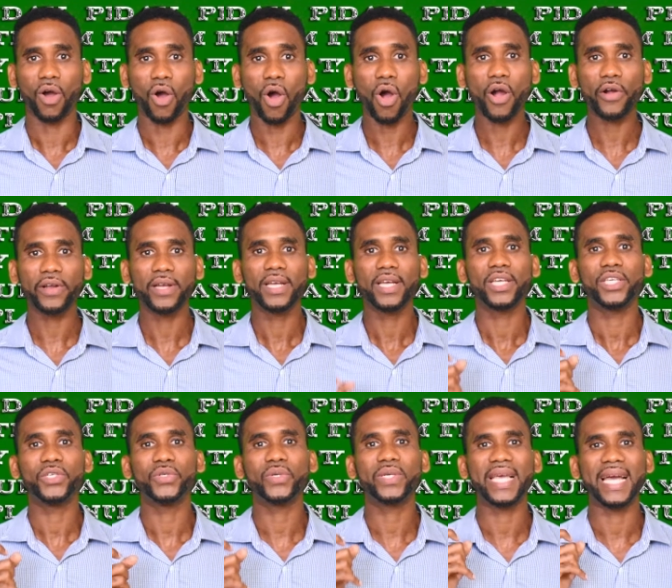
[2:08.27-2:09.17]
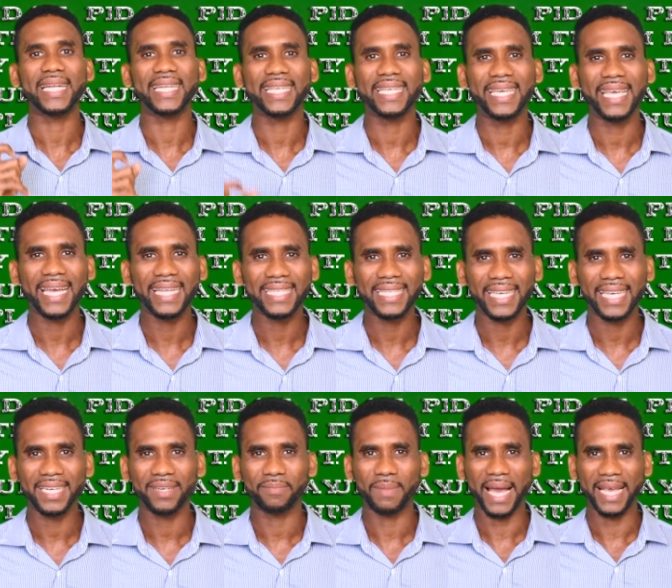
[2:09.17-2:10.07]
or you can get
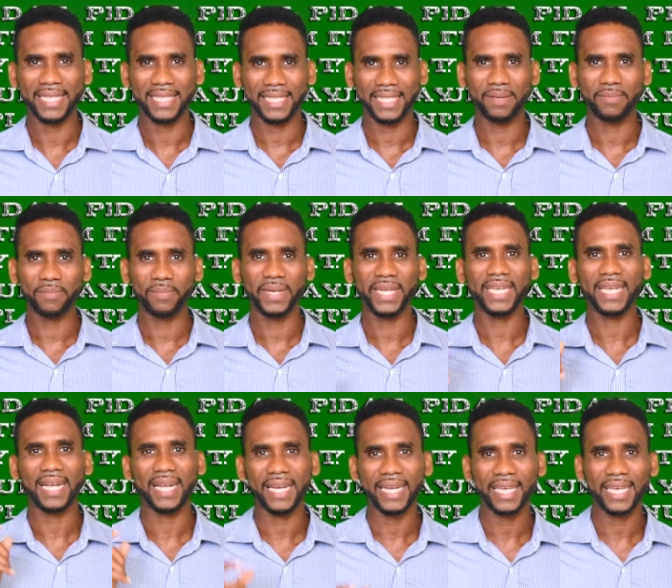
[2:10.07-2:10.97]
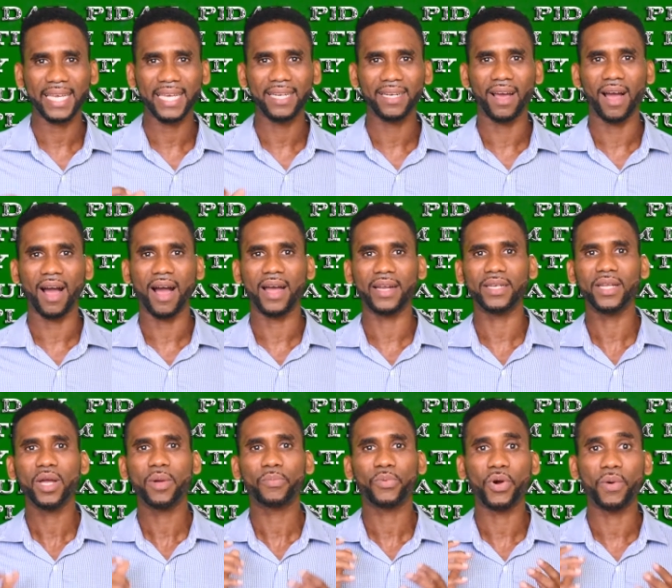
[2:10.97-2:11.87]
it by simply clicking on
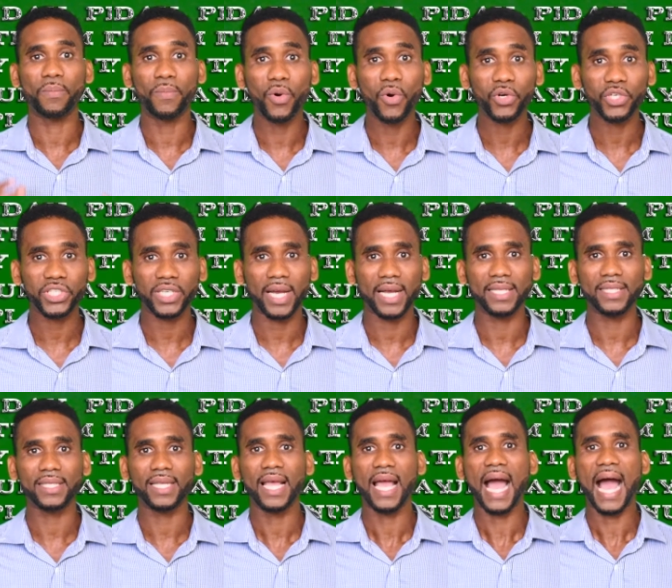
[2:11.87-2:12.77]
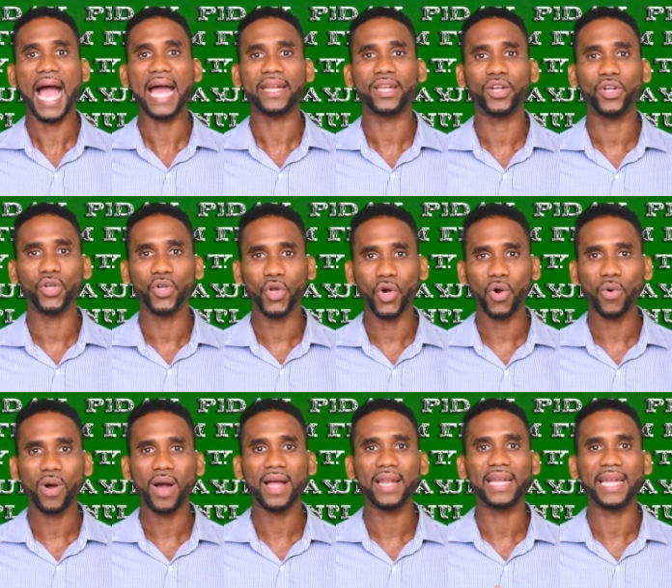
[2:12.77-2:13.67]
promotions at the
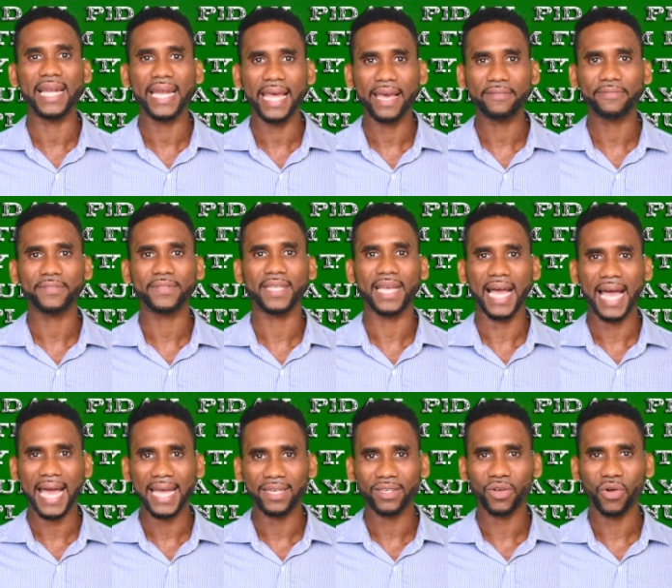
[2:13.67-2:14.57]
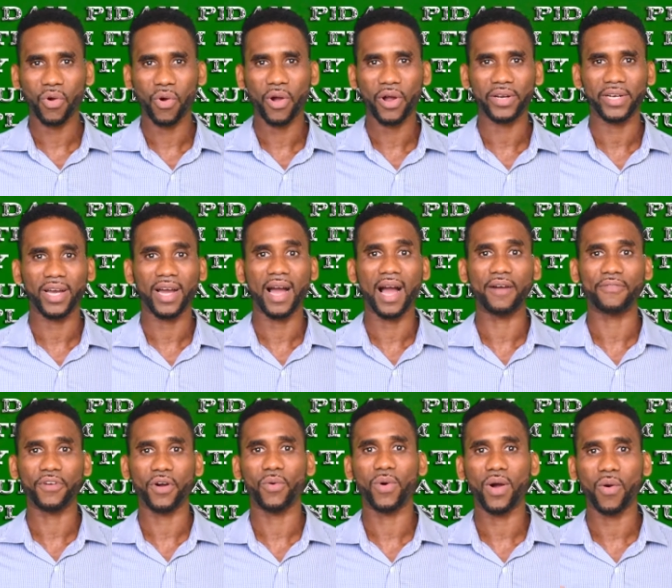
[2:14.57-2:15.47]
lower left hand corner
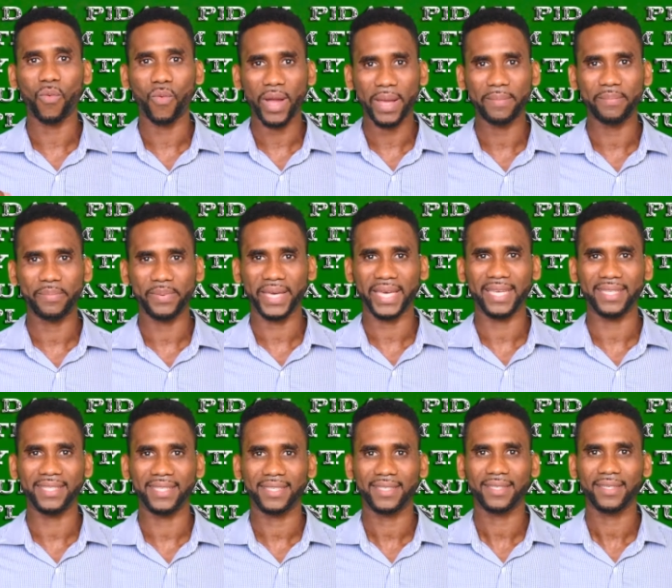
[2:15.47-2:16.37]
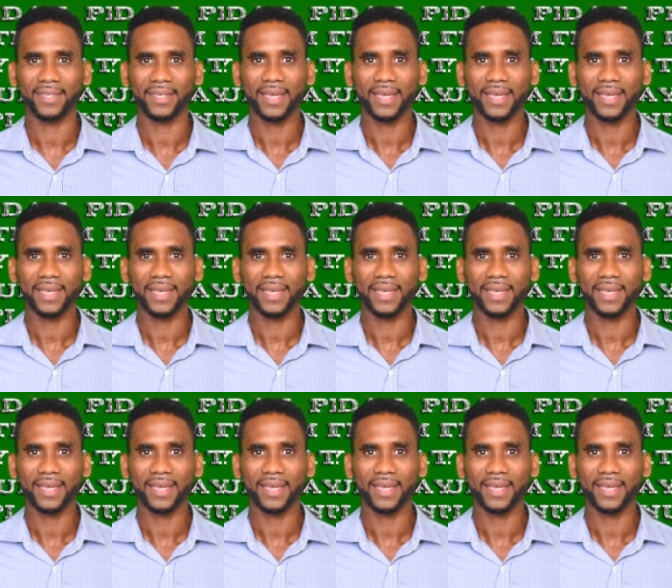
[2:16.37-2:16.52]
of our webpage